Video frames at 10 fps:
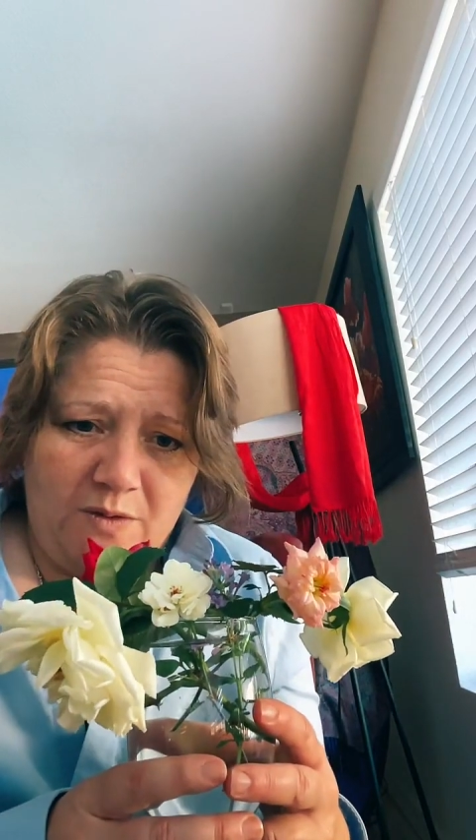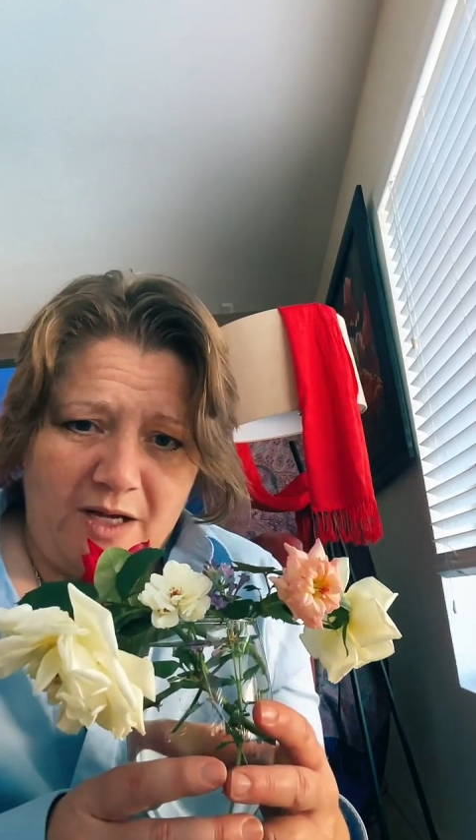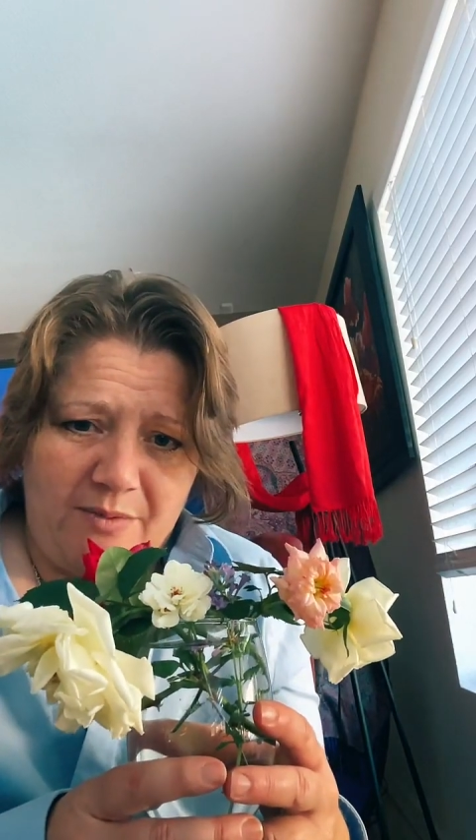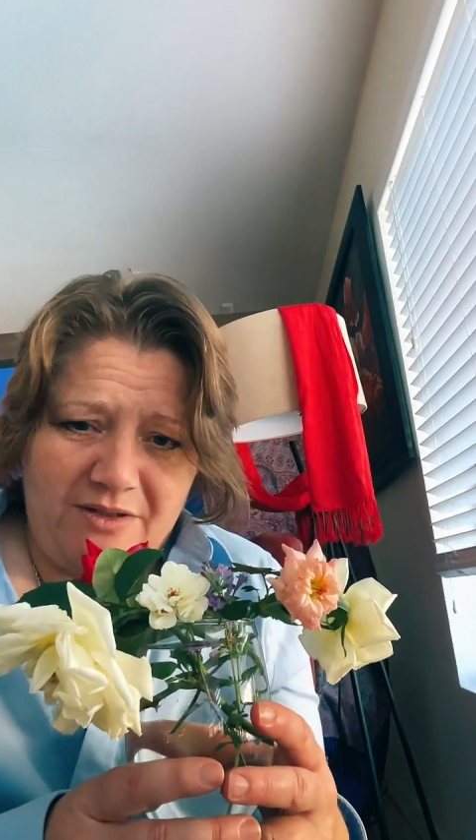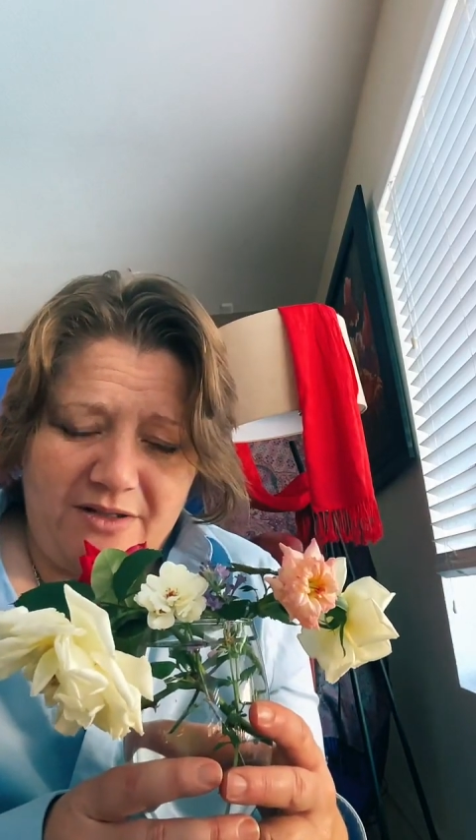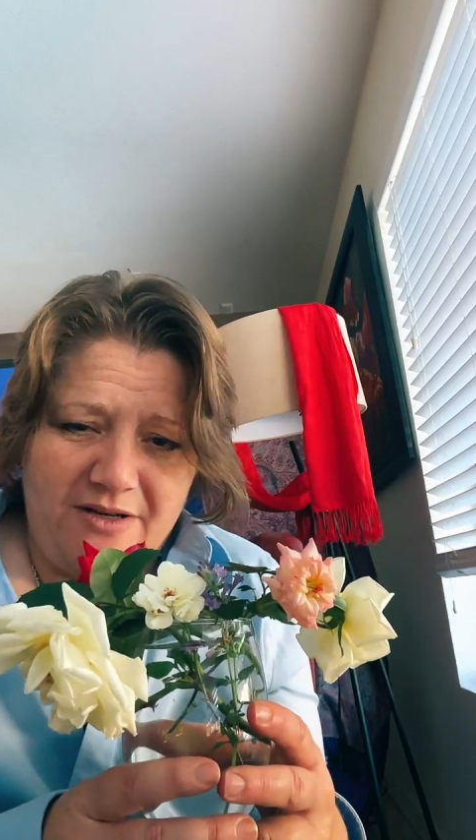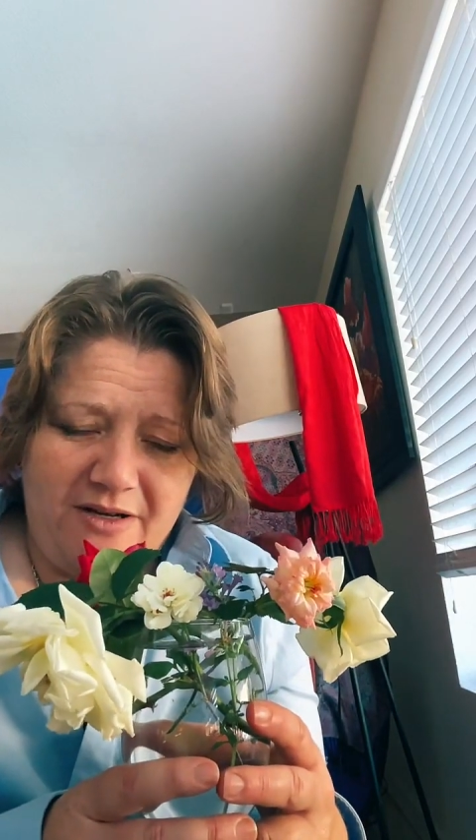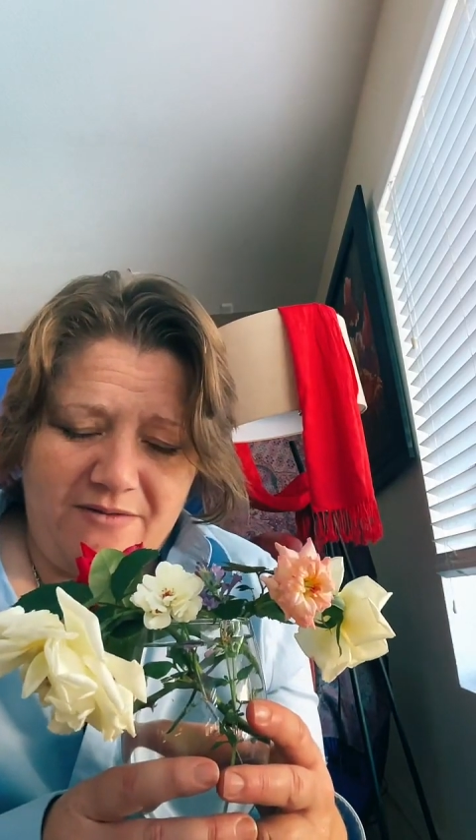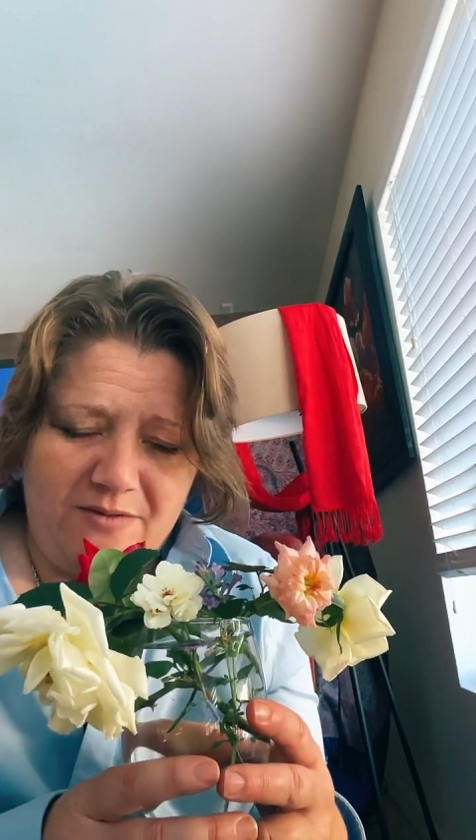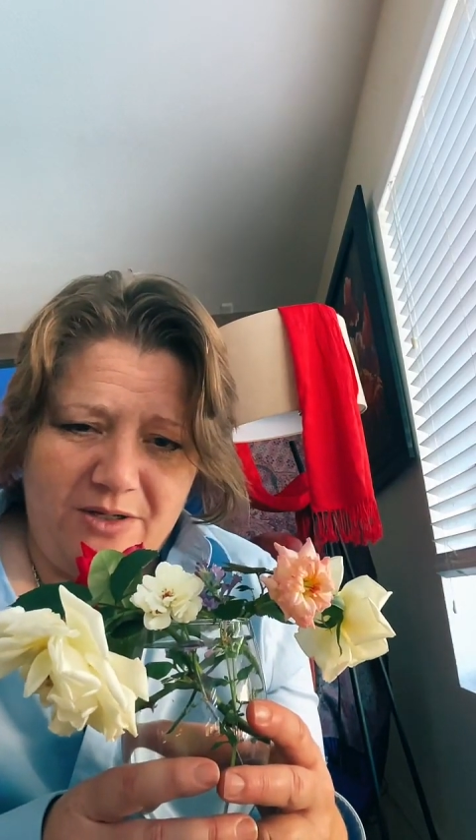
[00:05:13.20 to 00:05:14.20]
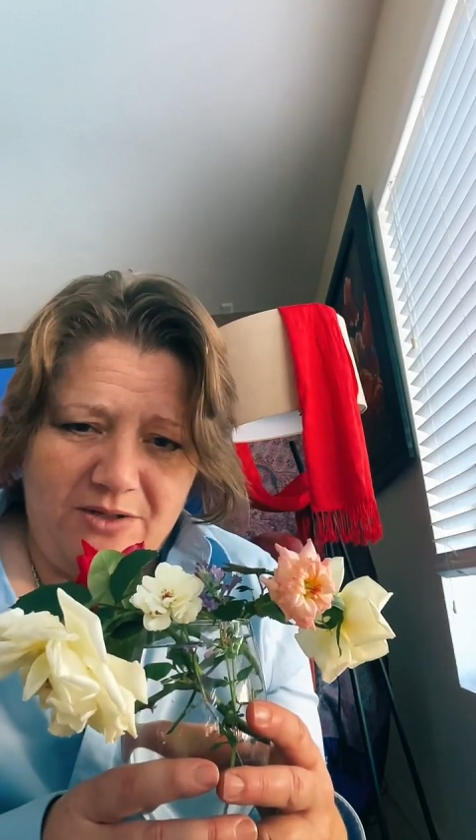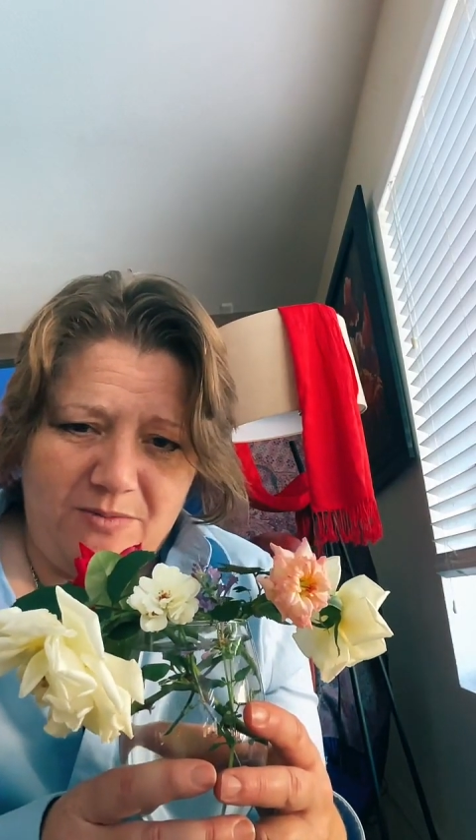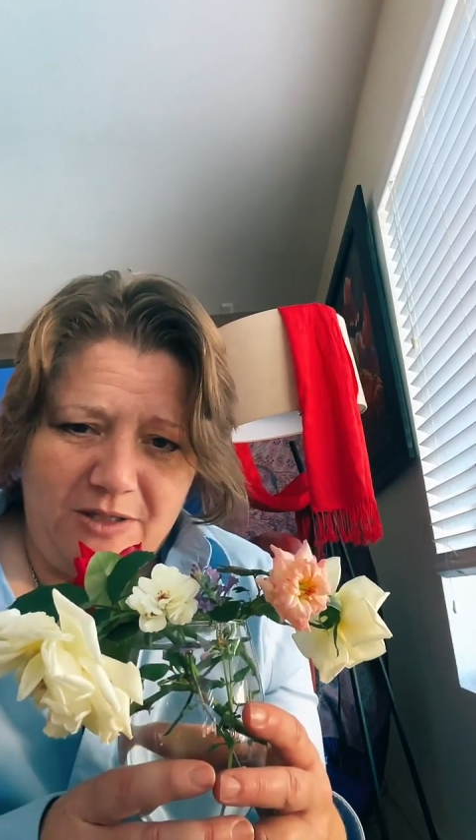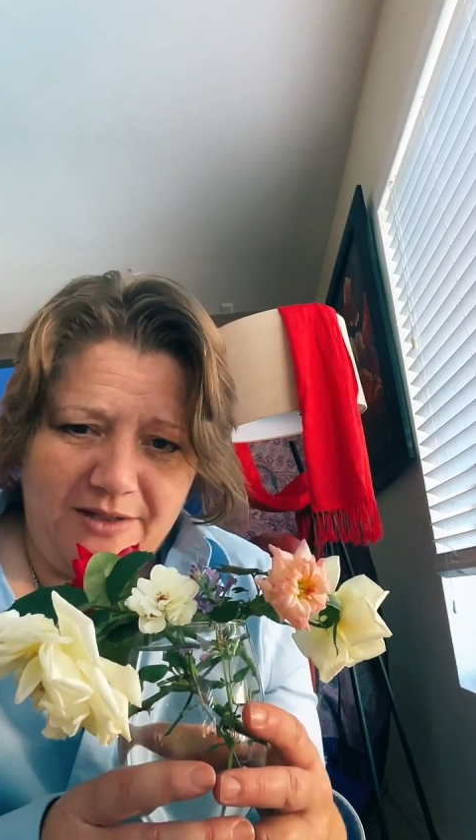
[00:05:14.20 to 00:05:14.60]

happy Sunday from me and the